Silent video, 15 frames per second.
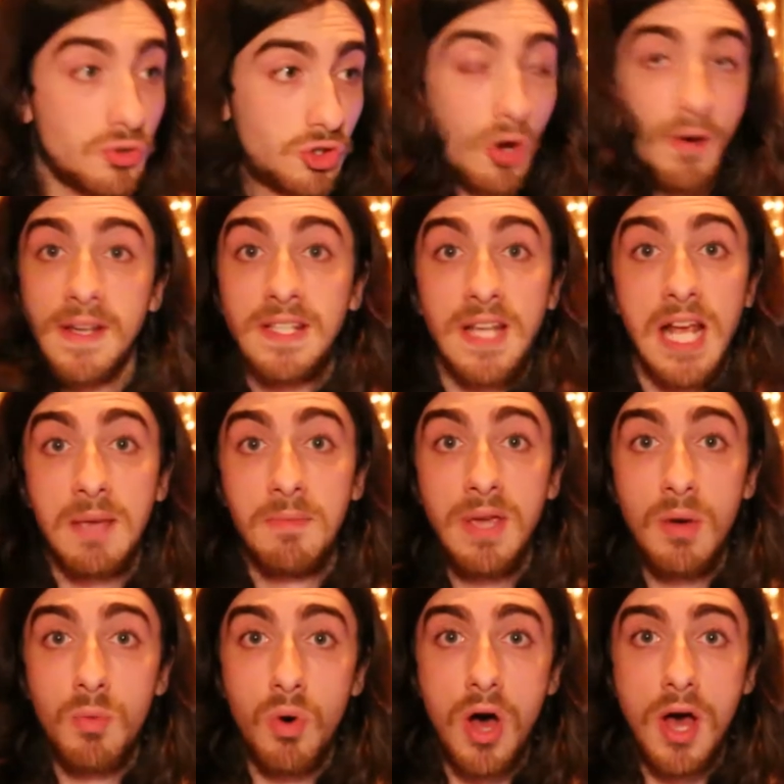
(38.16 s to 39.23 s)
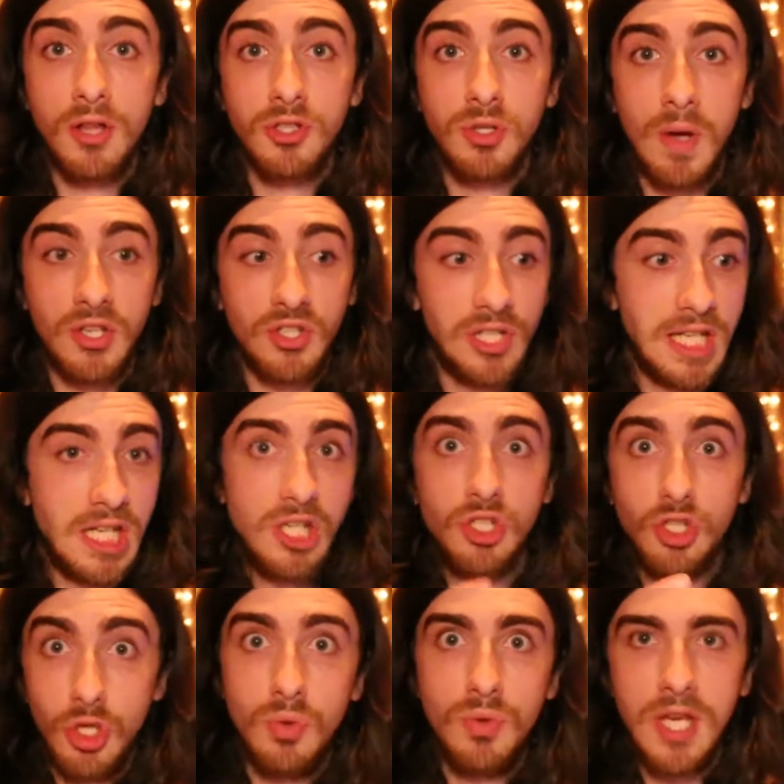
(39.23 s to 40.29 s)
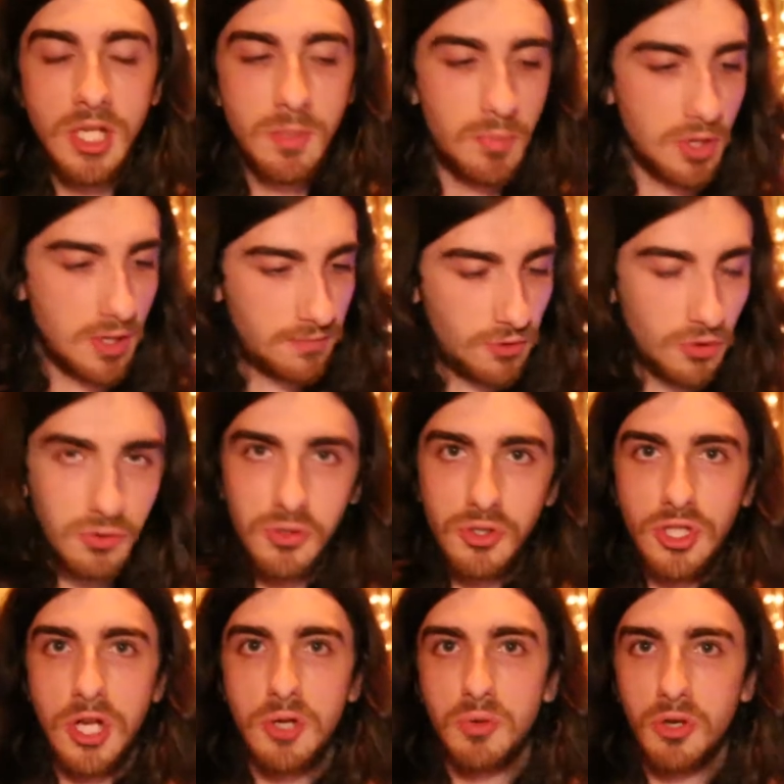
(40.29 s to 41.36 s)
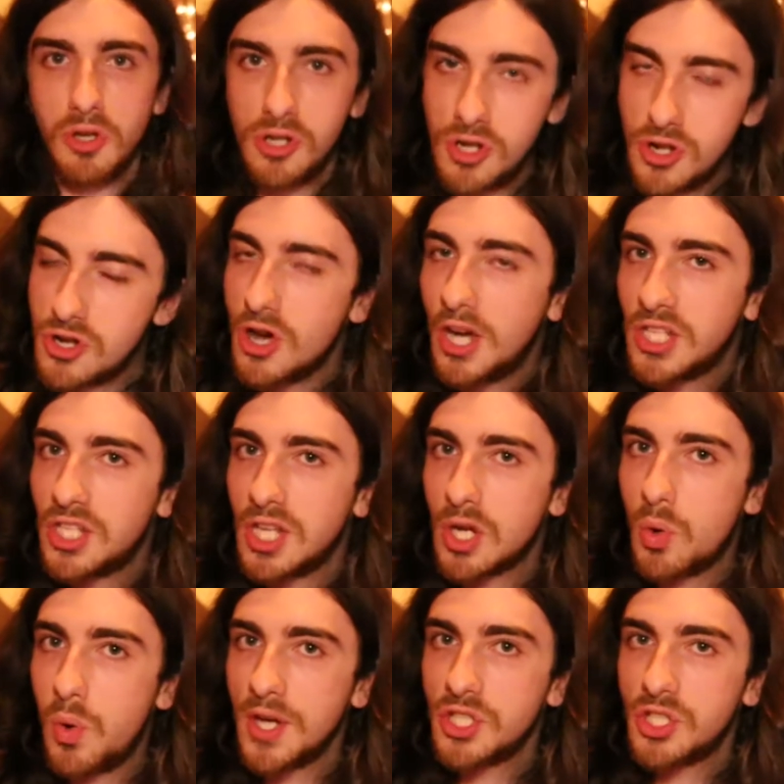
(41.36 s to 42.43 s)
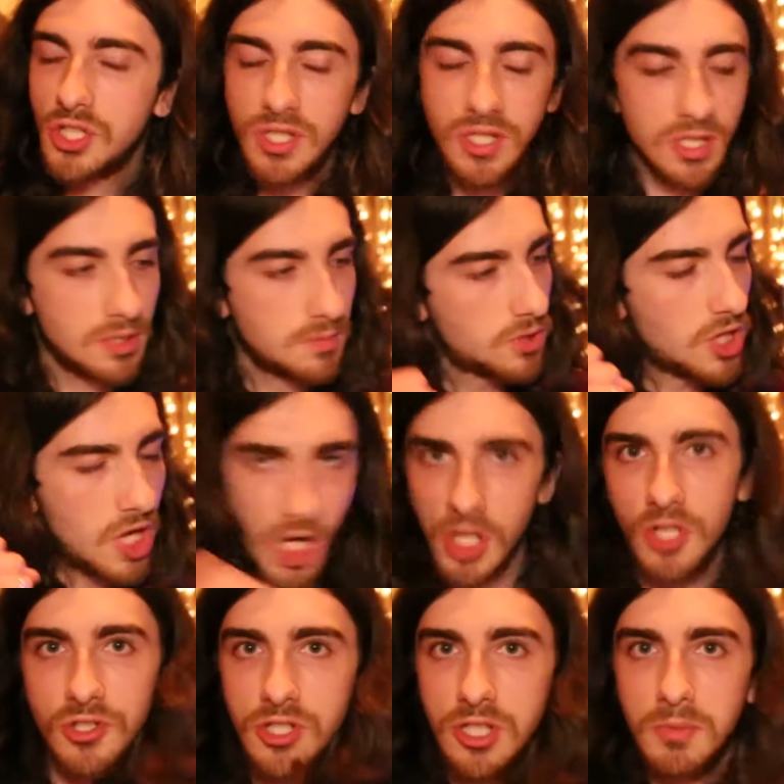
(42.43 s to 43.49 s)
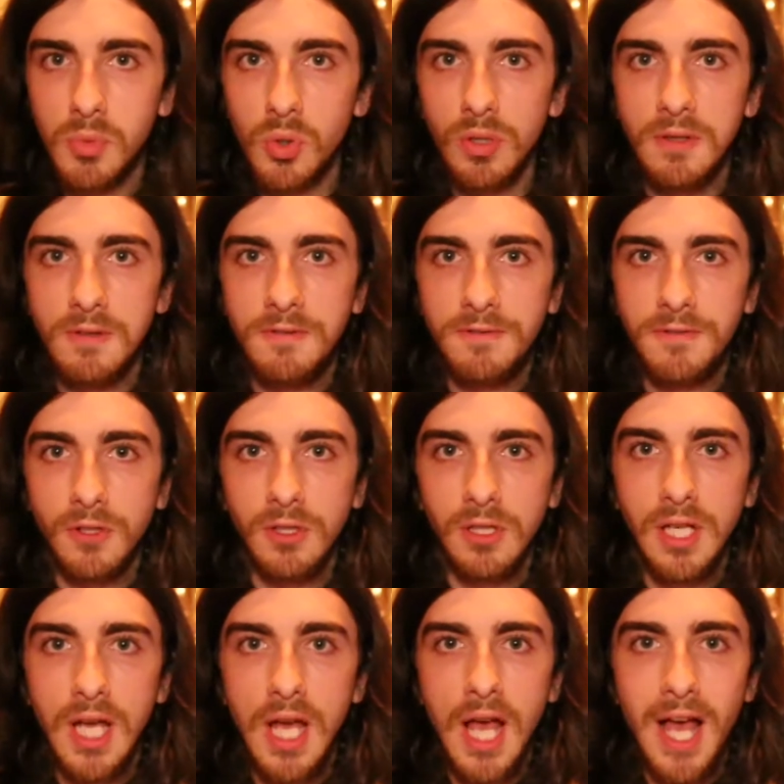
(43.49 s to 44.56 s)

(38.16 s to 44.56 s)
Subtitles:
sorry it's taken me a while to actually do this, but I've got to a stage where I've got a nice set of questions and I'm going to answer them all in full.